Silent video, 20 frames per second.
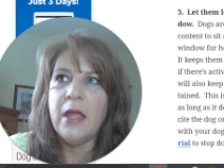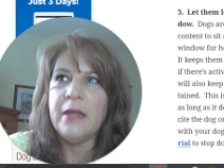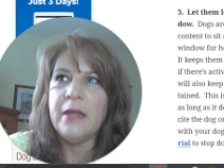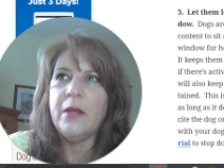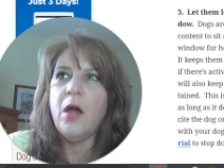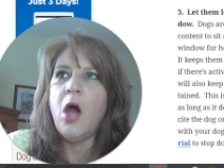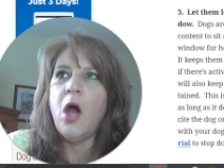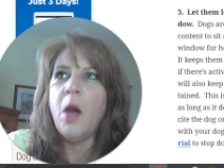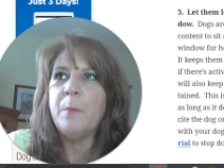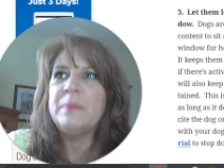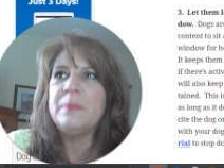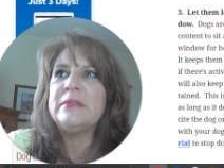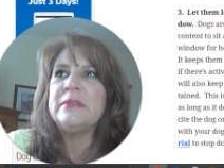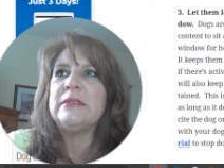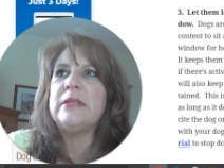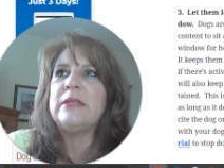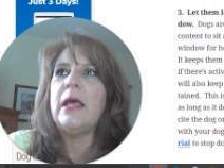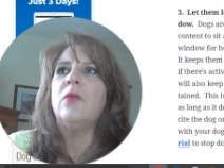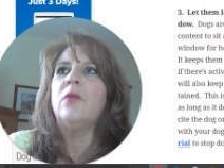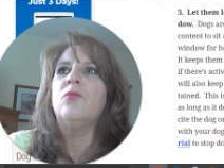an
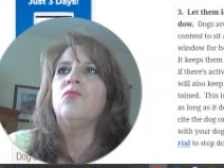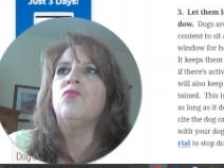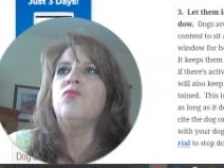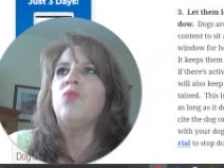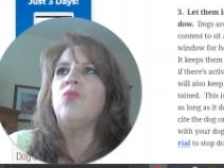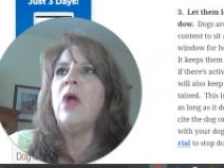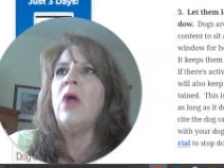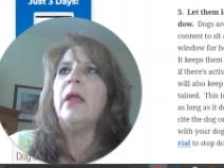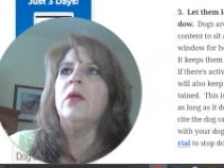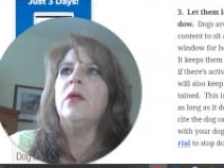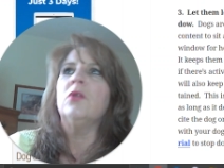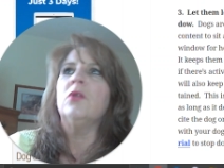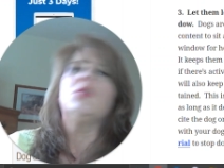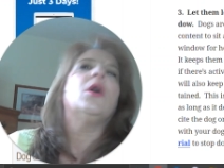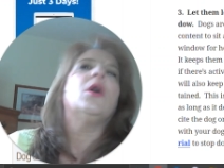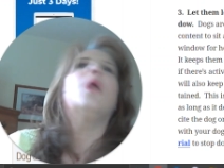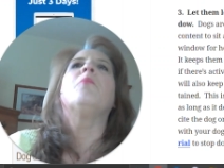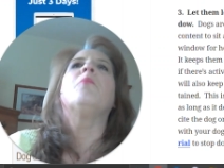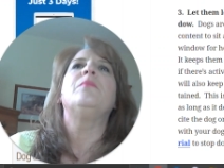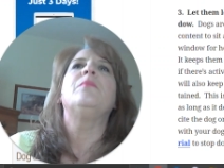upset, riled
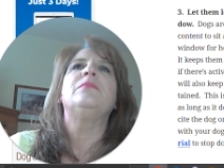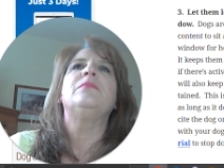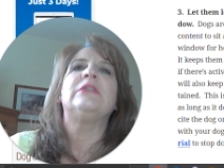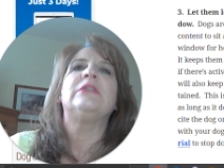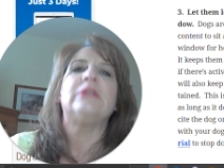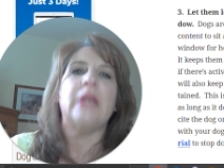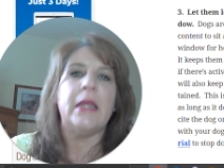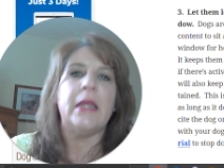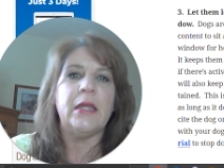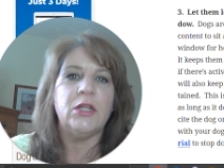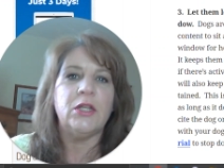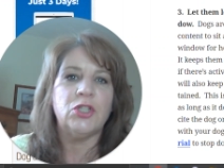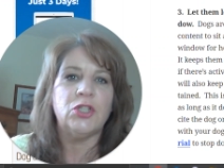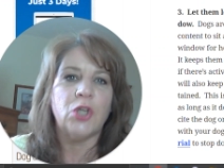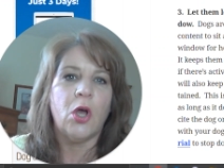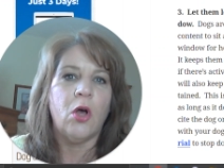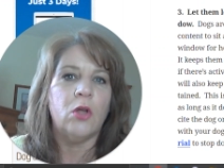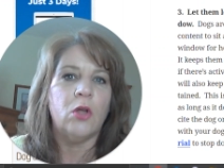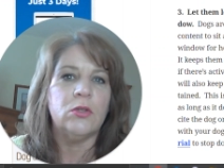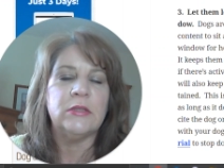up stage
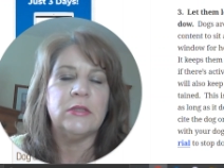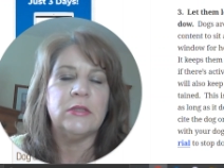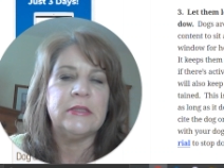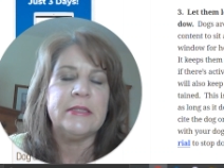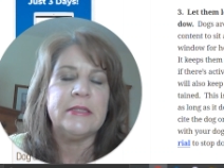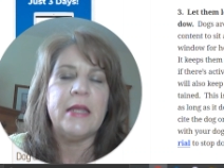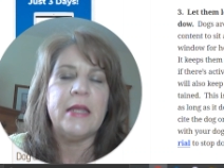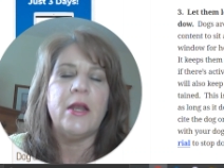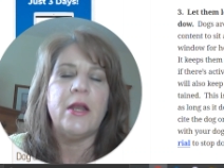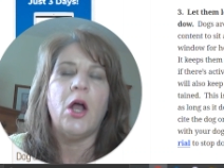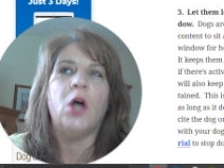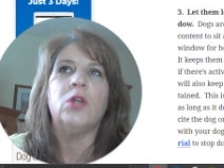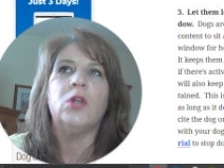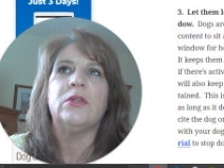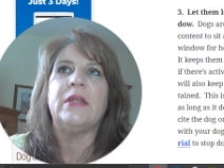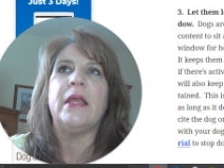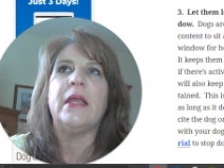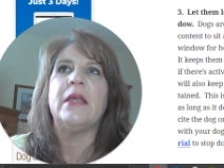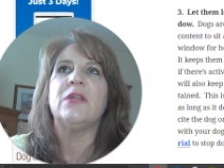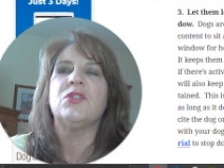all state all
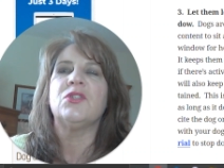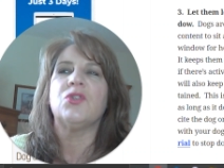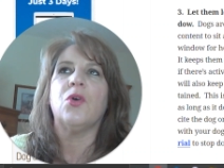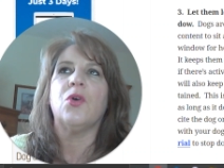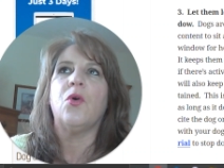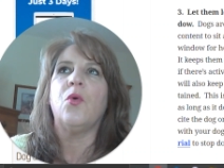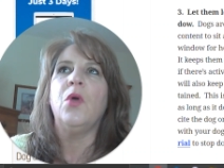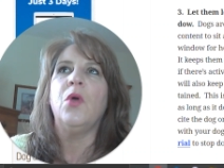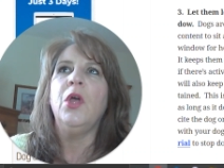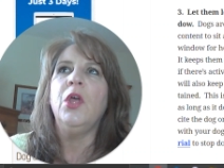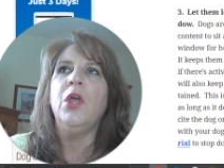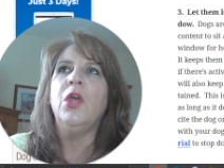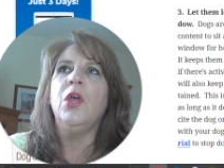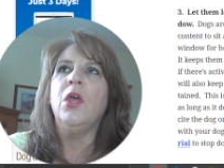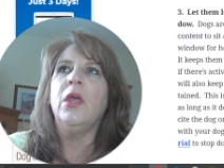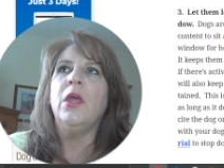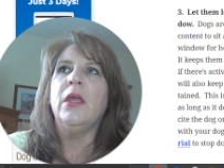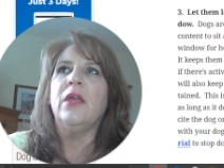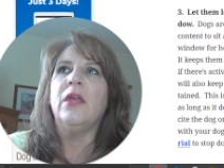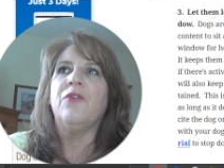day. So,
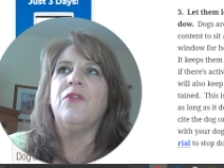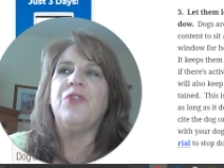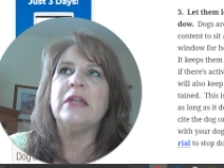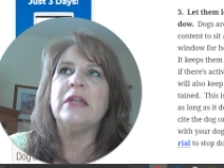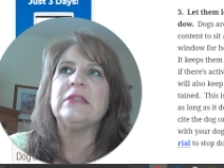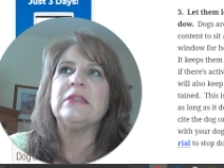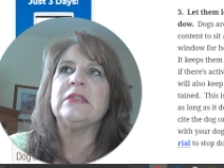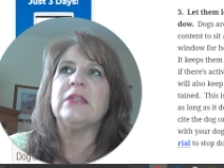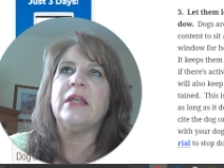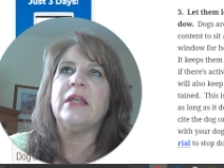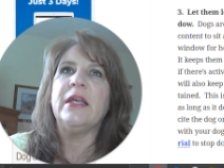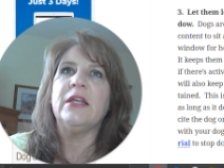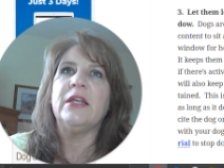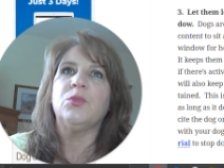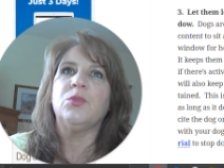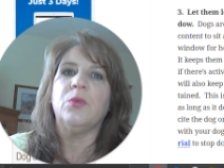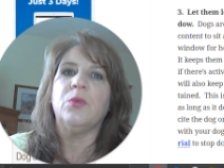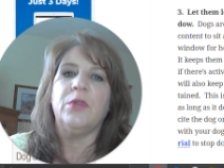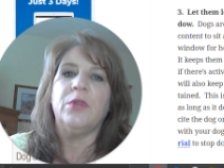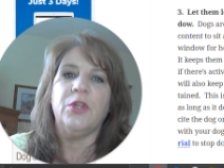if that's the
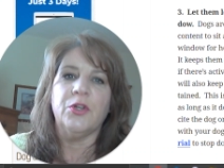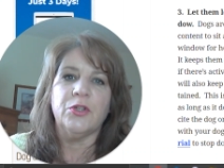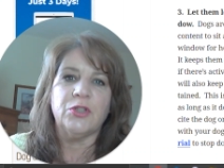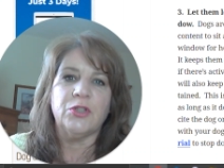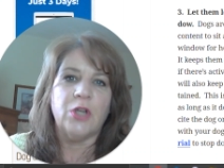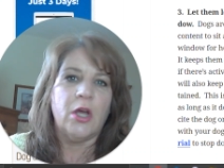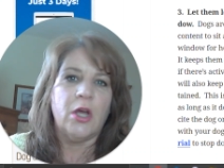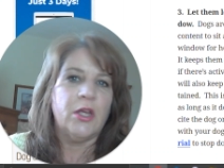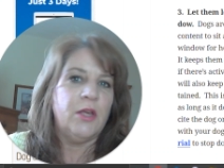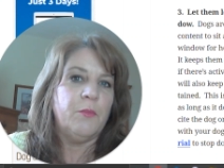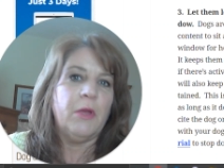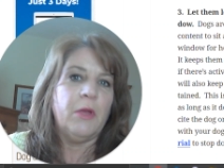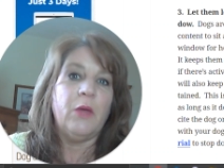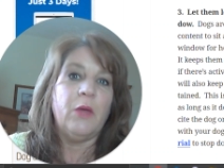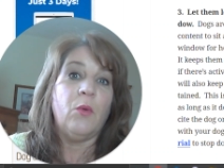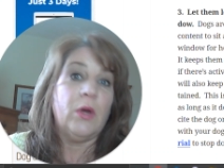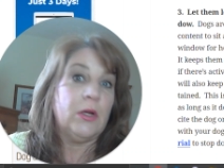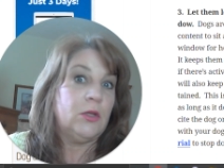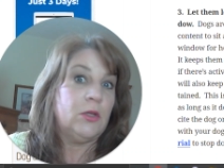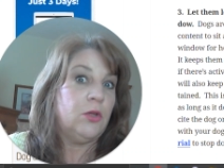case with your dog, you
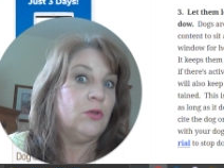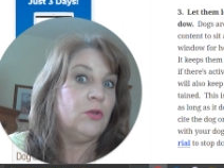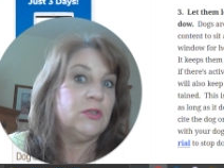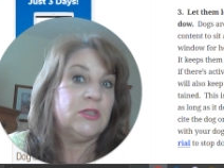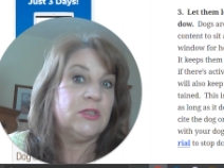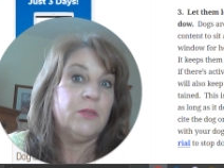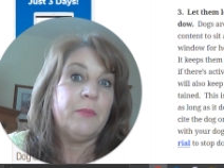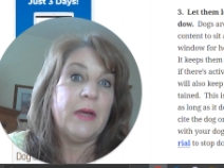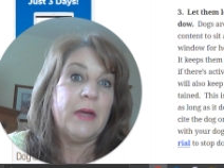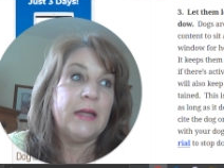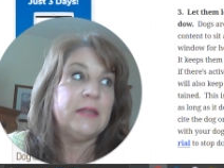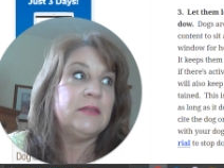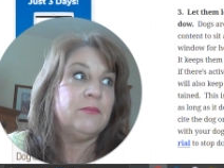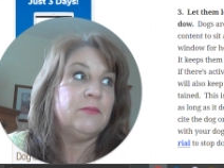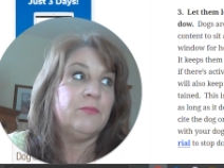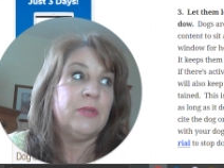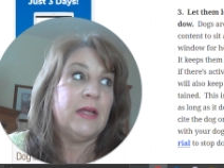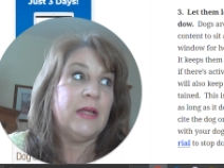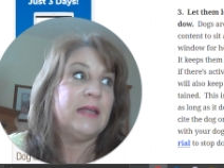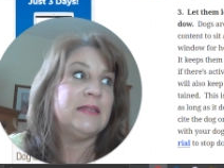might want to close the
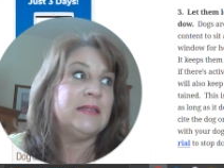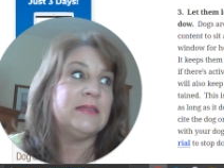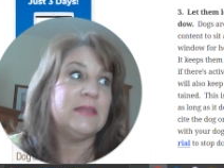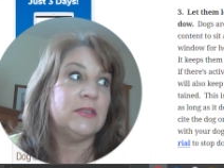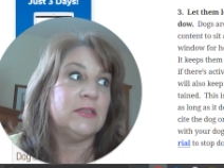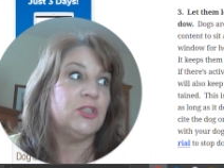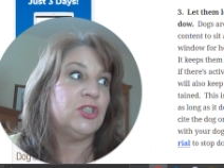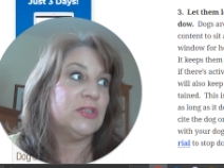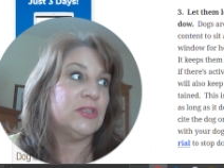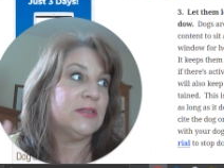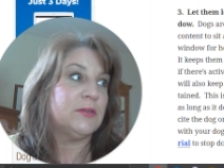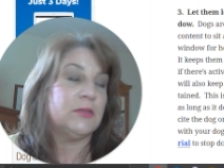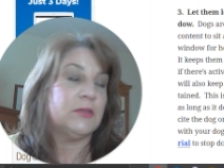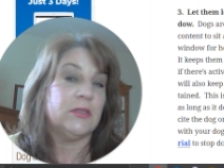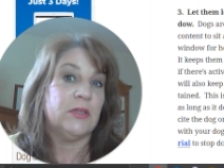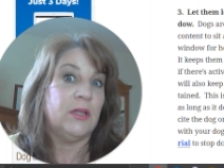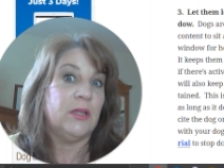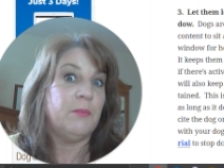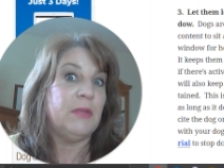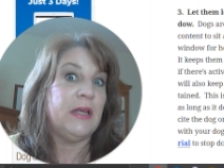blinds and just
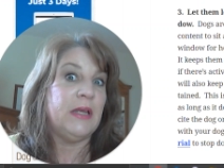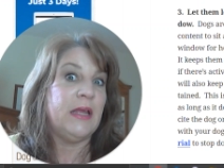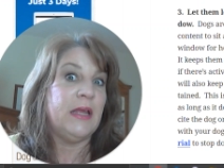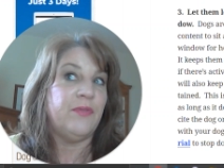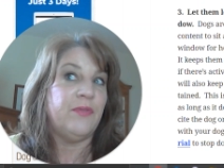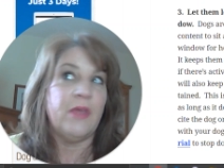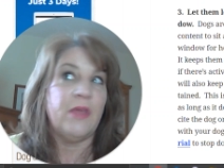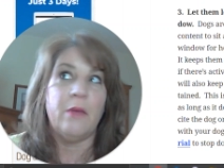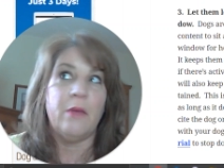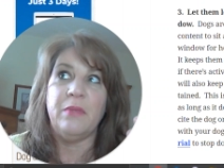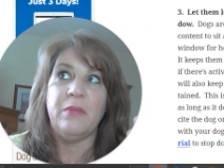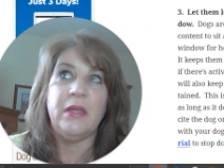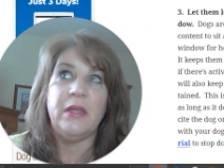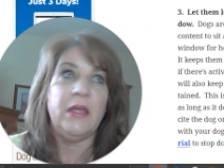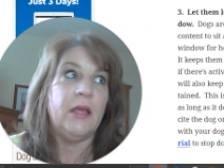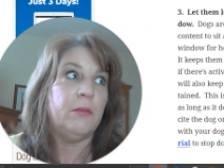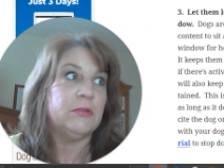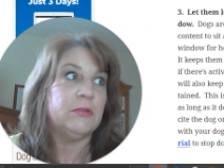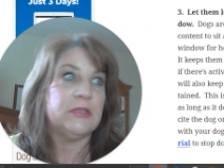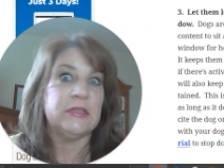eliminate them
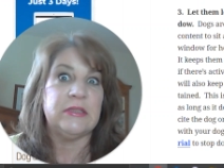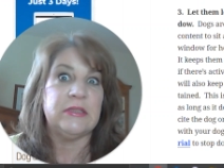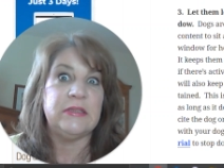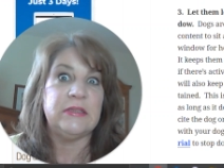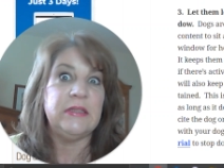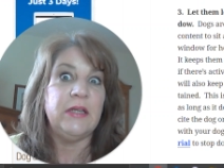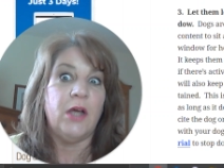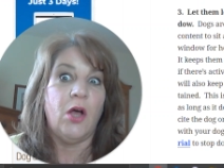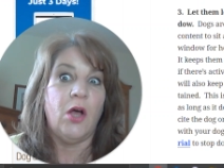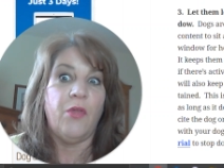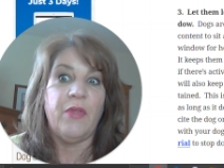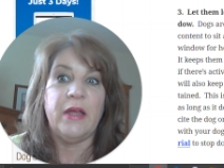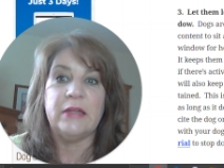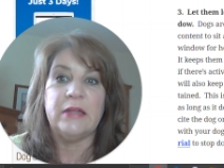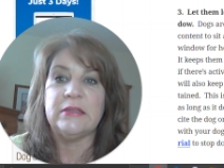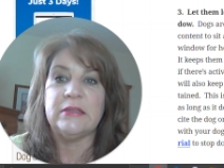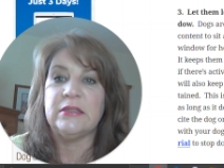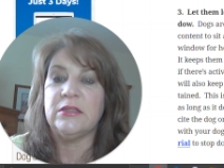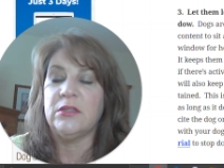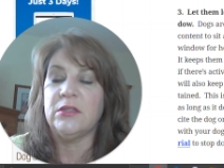being able to see all
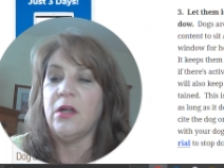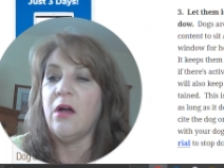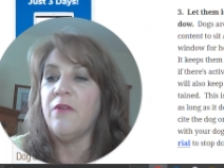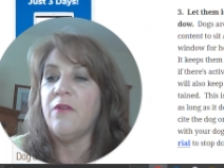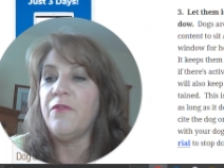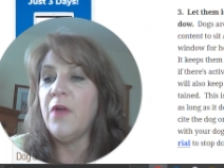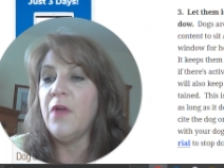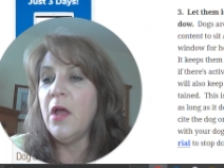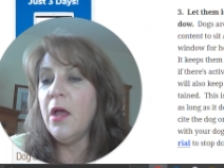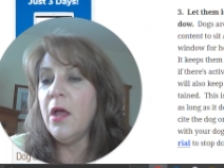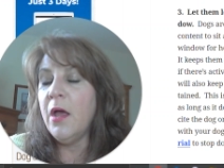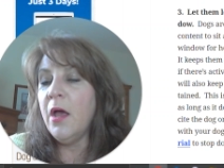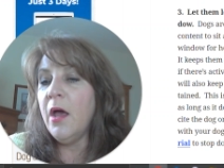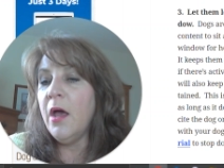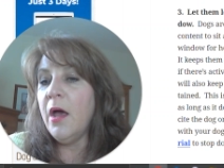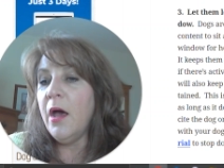that stuff.